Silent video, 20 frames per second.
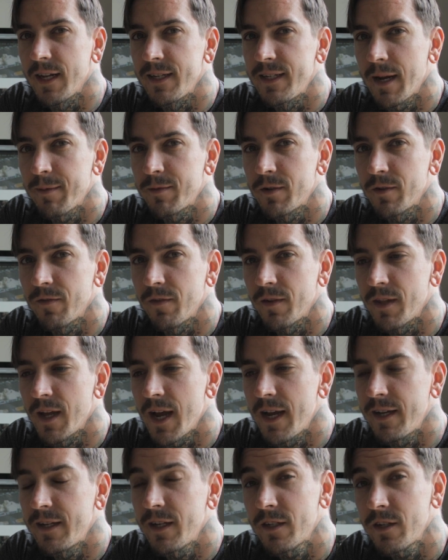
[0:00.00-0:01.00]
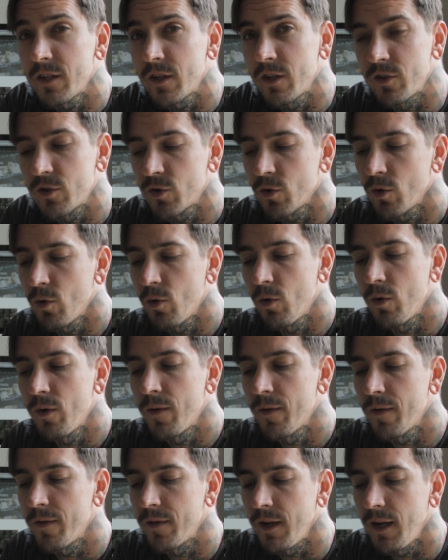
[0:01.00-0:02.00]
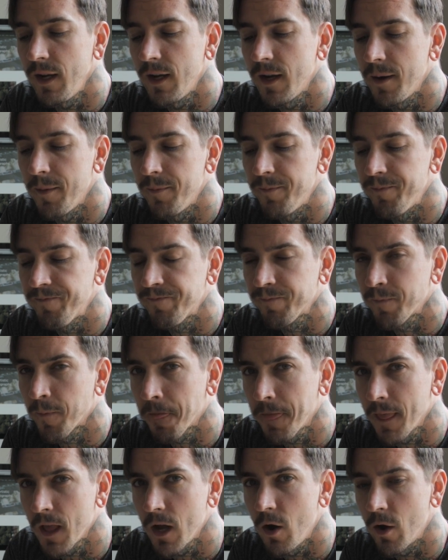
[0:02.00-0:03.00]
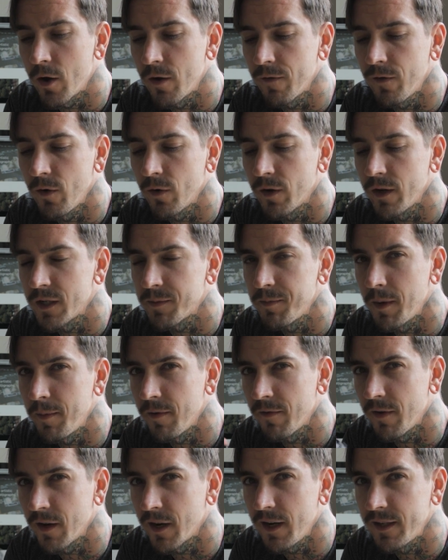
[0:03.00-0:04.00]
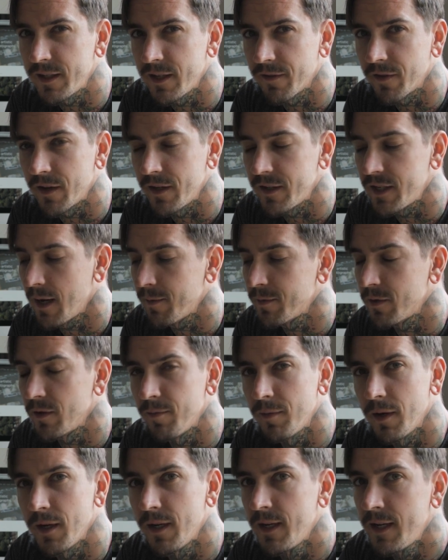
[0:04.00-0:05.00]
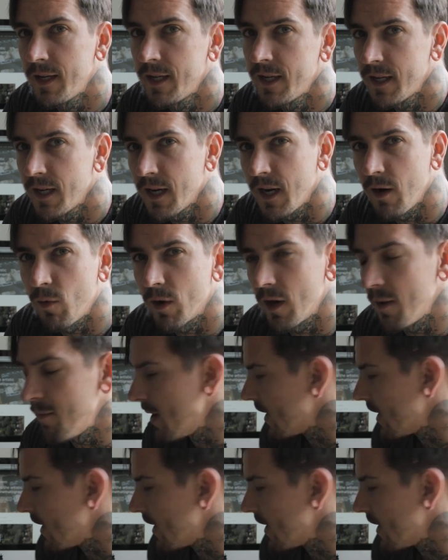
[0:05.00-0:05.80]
an adapter for that. Doesn't control the um, autofocus, maybe if I got a different adapter, but I want it